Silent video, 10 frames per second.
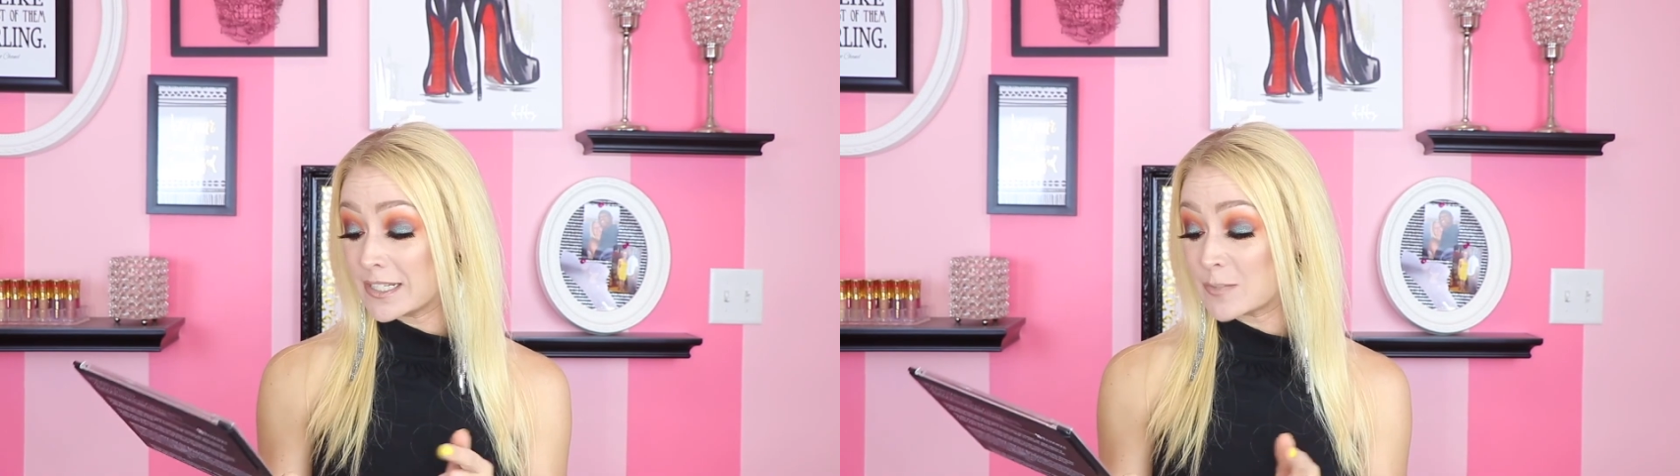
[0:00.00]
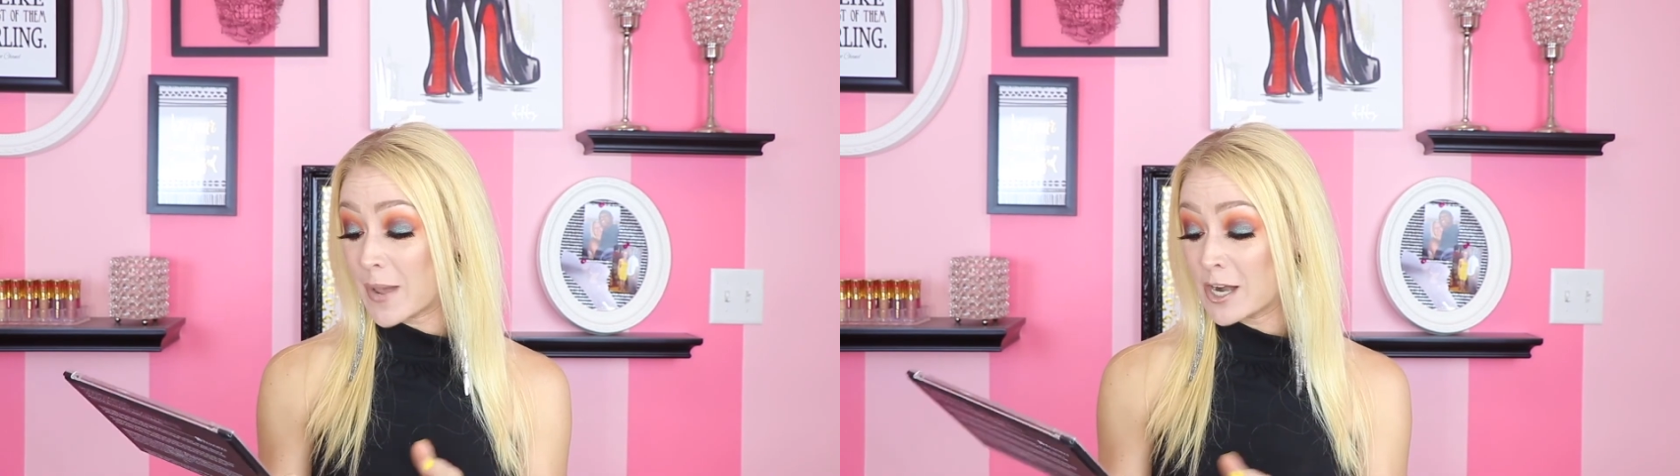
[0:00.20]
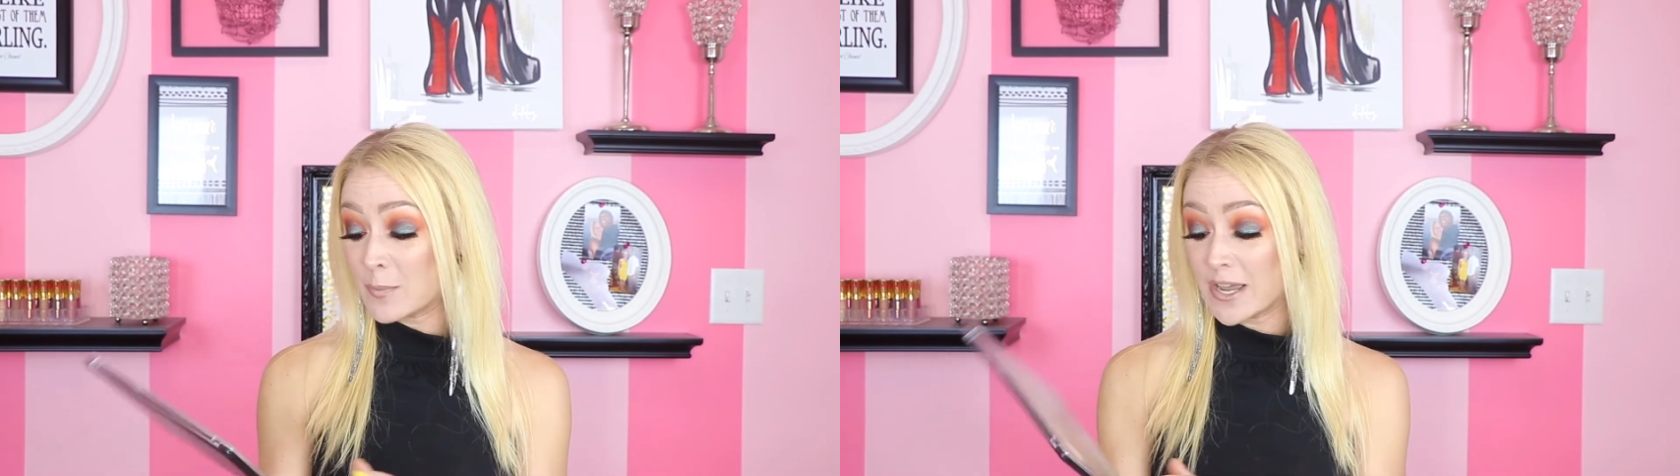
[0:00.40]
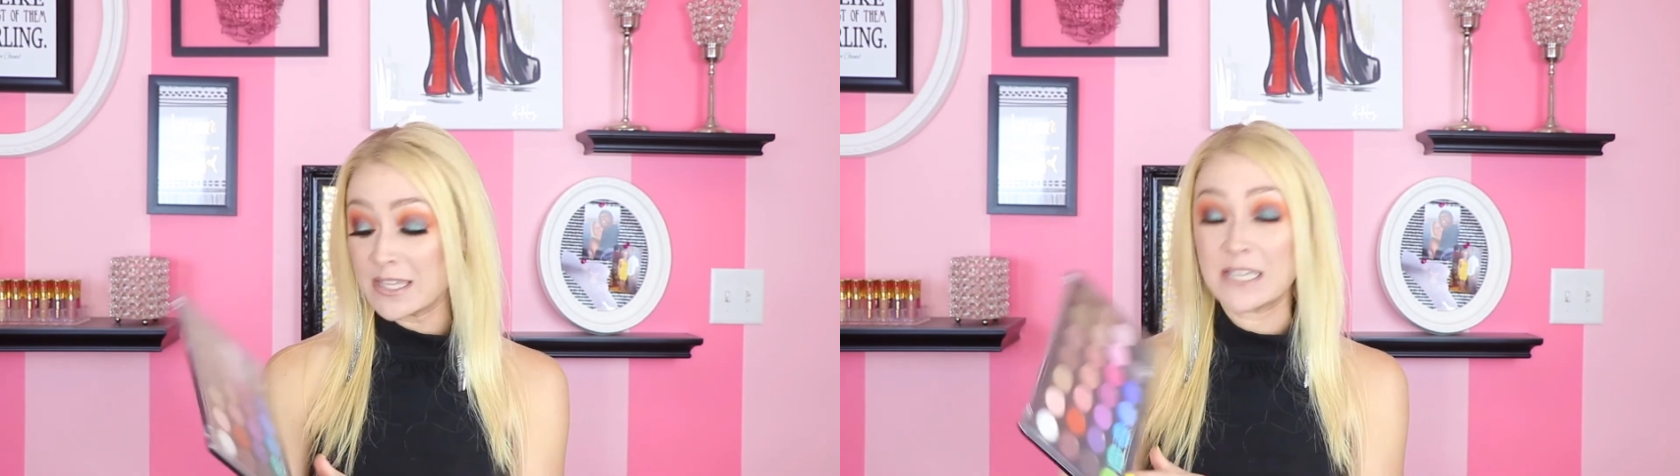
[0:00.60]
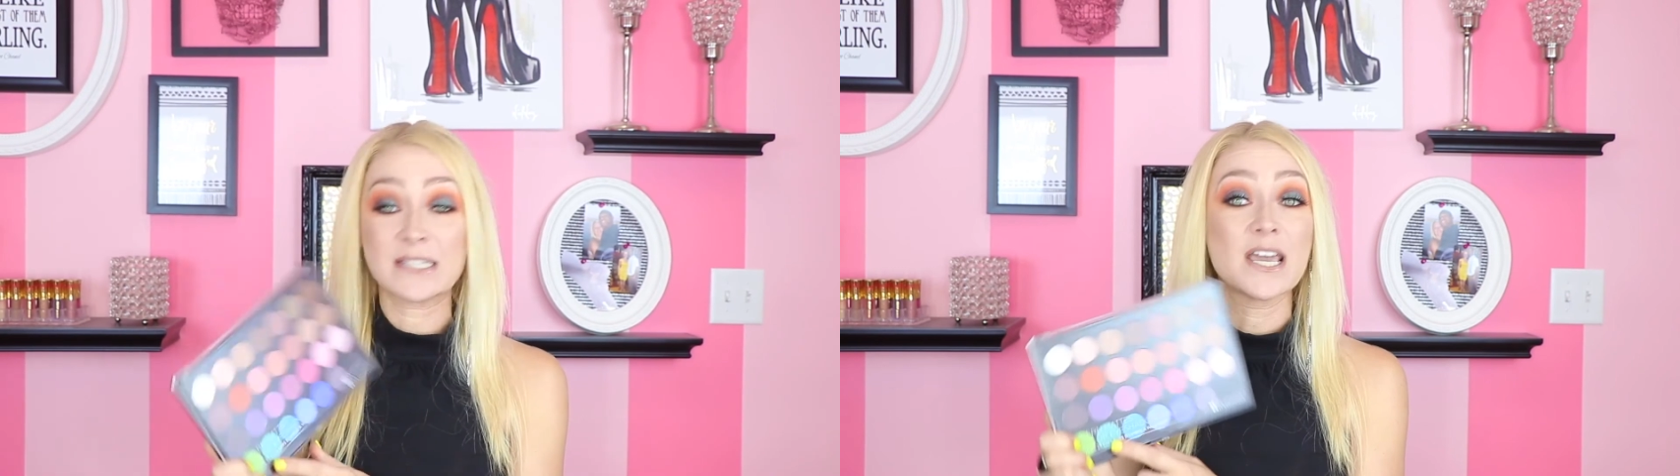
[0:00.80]
inspired by
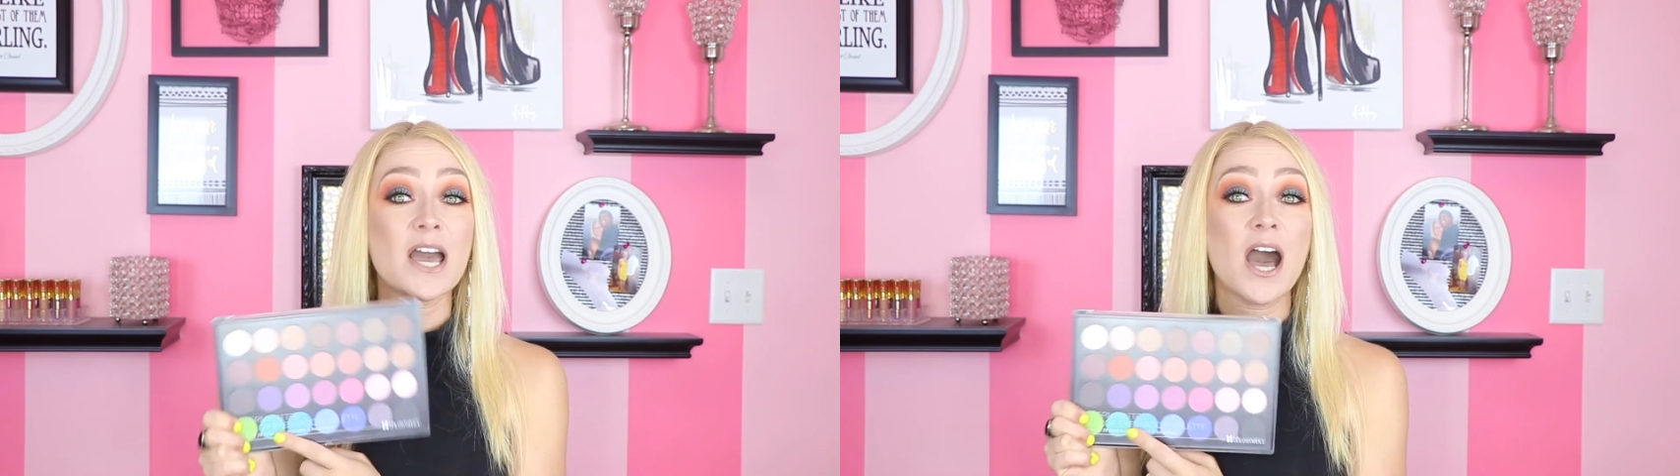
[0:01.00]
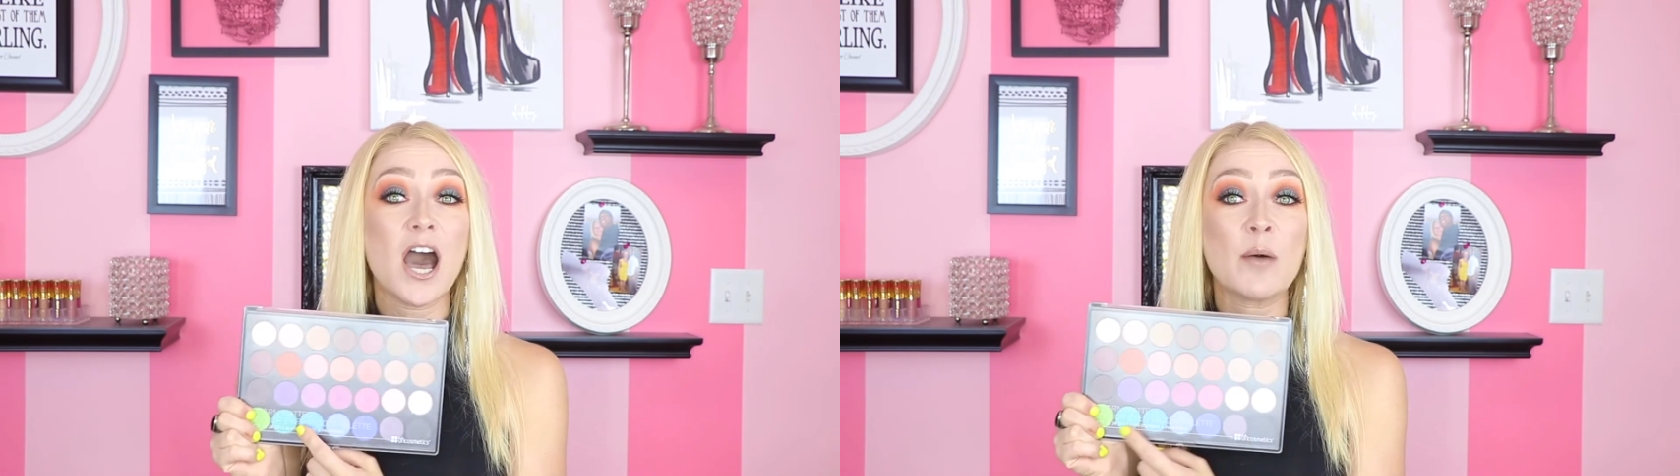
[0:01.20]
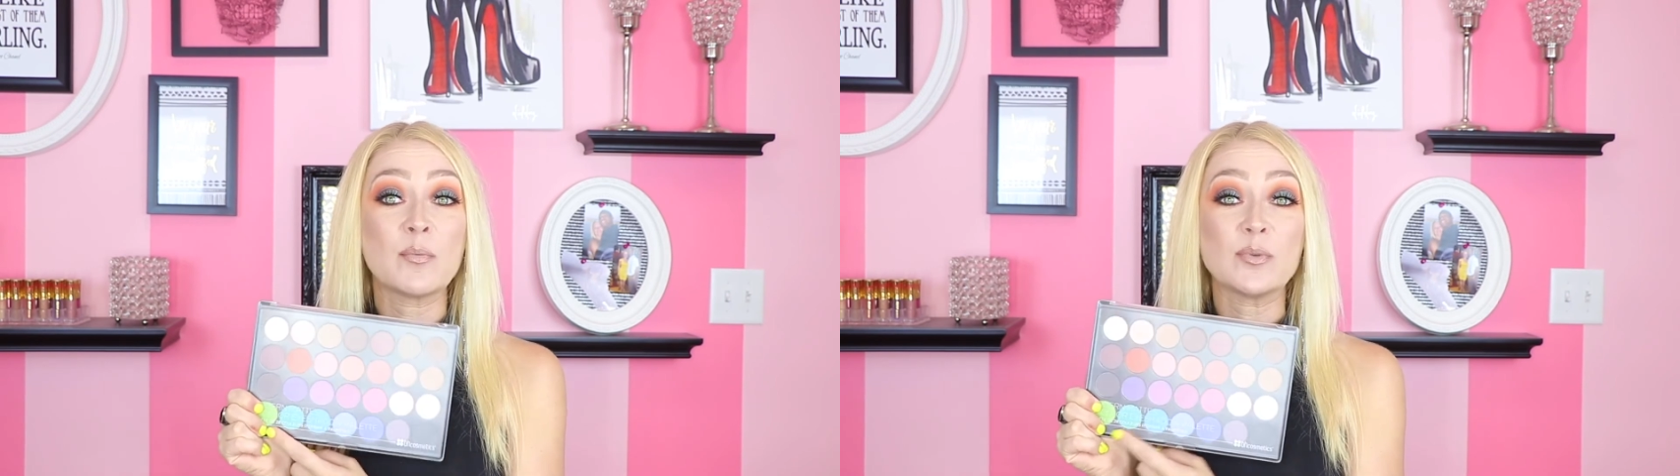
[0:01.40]
these um,